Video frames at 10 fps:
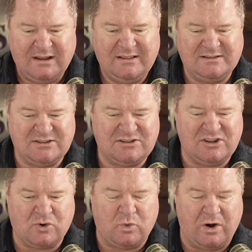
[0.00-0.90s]
This is
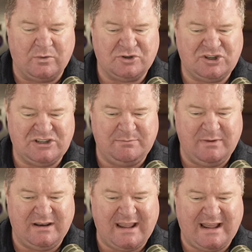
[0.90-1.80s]
the quote. She's
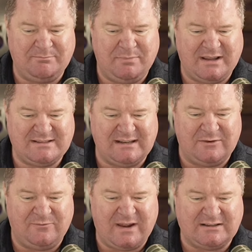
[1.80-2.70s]
been at best
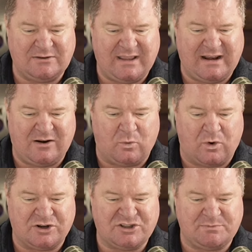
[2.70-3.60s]
ineffective and at worst